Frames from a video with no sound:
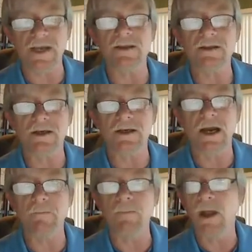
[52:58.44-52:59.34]
taken the
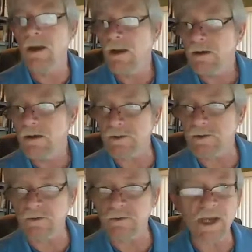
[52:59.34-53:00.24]
time
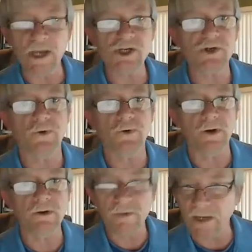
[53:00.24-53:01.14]
to make
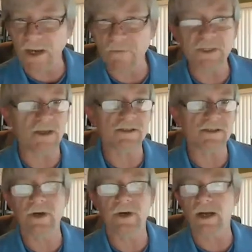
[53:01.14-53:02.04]
sure that everything
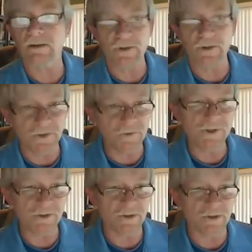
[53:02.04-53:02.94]
is correct.
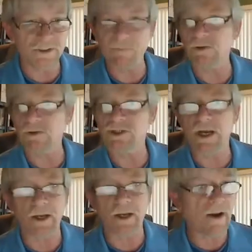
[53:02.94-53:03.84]
Use your spell
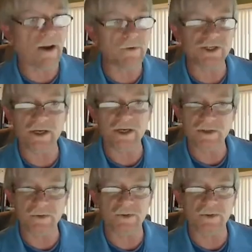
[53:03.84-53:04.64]
check and grammar check